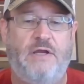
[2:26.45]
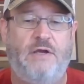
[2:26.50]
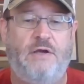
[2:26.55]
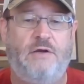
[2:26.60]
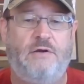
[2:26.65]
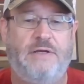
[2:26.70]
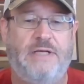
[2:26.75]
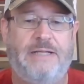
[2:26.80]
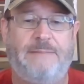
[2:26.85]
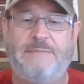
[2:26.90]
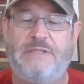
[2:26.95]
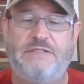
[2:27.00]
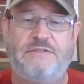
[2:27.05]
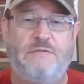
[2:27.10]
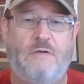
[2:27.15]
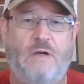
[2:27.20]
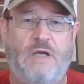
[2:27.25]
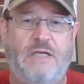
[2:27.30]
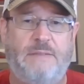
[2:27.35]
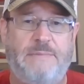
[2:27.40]
air, and I'm not
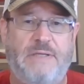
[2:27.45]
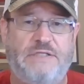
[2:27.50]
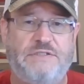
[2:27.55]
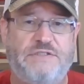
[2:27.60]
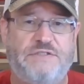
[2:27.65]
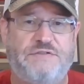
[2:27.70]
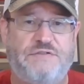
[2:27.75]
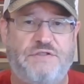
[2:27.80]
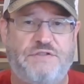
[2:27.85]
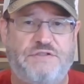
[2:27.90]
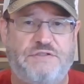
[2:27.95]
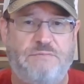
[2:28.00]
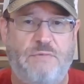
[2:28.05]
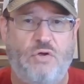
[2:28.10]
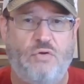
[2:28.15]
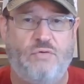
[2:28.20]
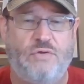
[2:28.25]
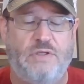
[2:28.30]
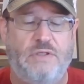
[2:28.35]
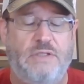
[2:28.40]
talking about just the
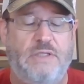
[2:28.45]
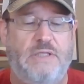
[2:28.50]
smoke.